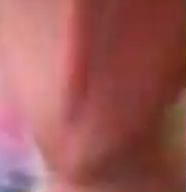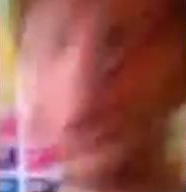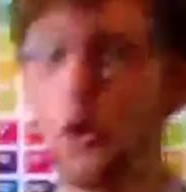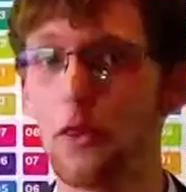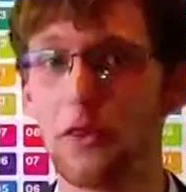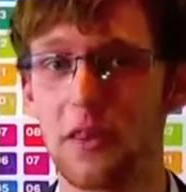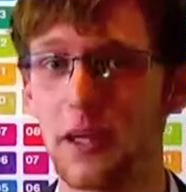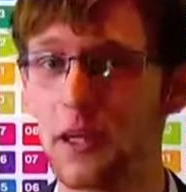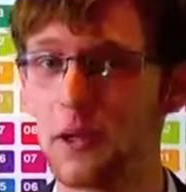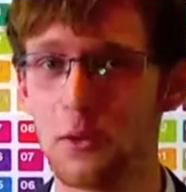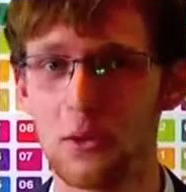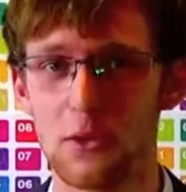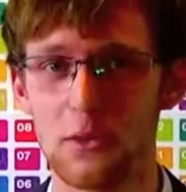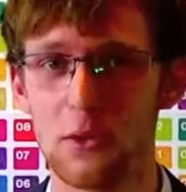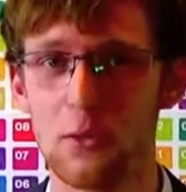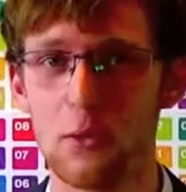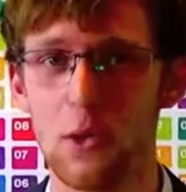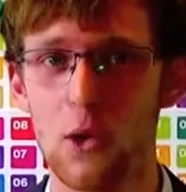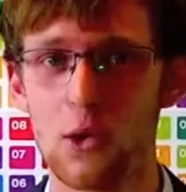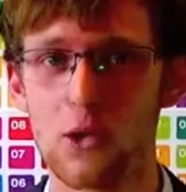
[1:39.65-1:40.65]
Don't think with
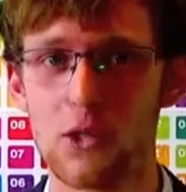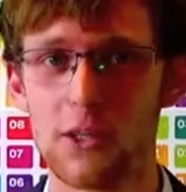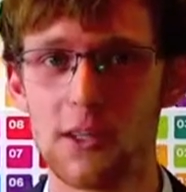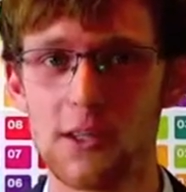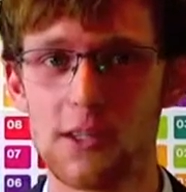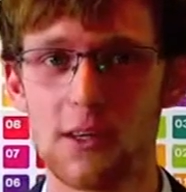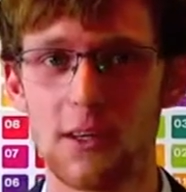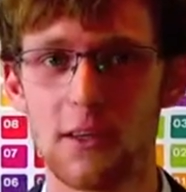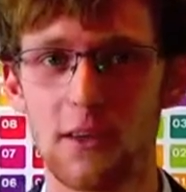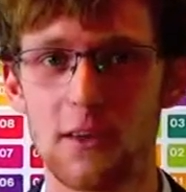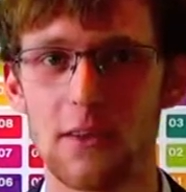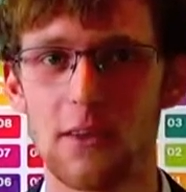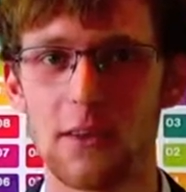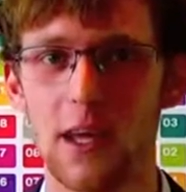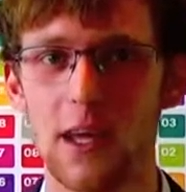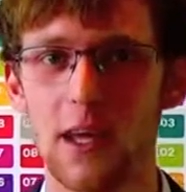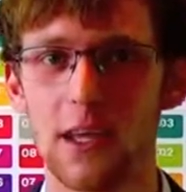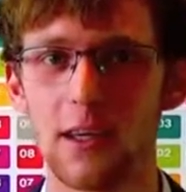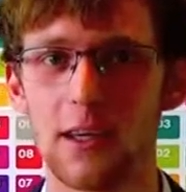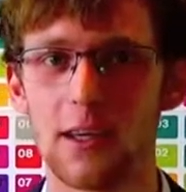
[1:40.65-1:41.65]
your emotions,
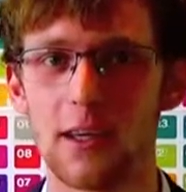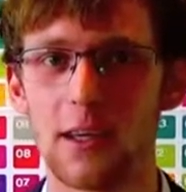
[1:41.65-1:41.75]
think